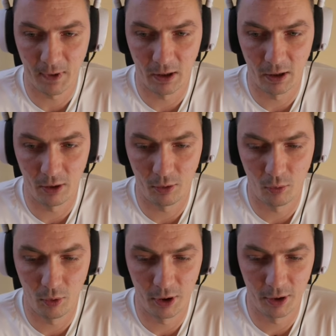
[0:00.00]

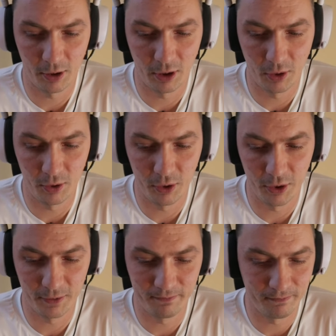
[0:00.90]

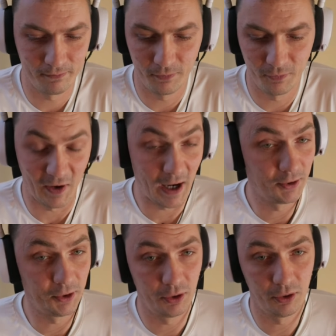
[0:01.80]
your
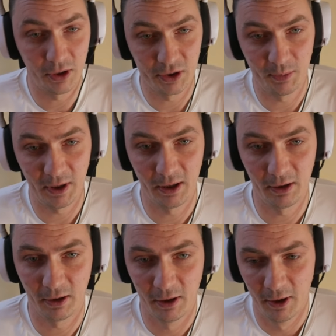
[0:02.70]
value is
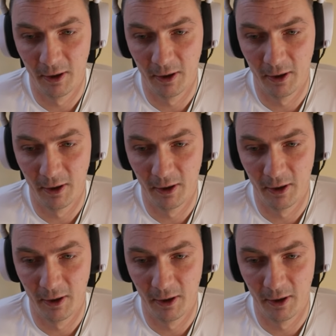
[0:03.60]
being